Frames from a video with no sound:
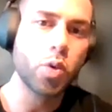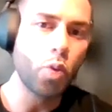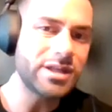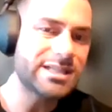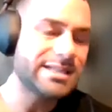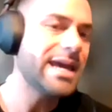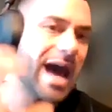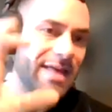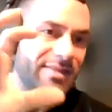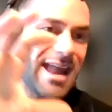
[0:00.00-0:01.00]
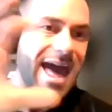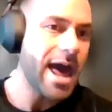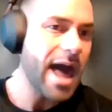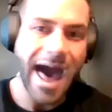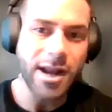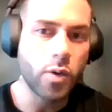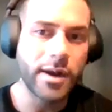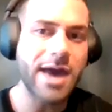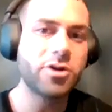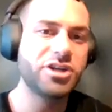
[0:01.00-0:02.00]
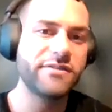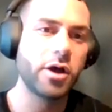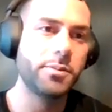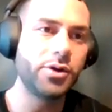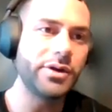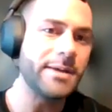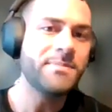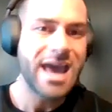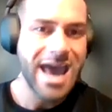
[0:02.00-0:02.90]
where one stayed at that adequate energy availability,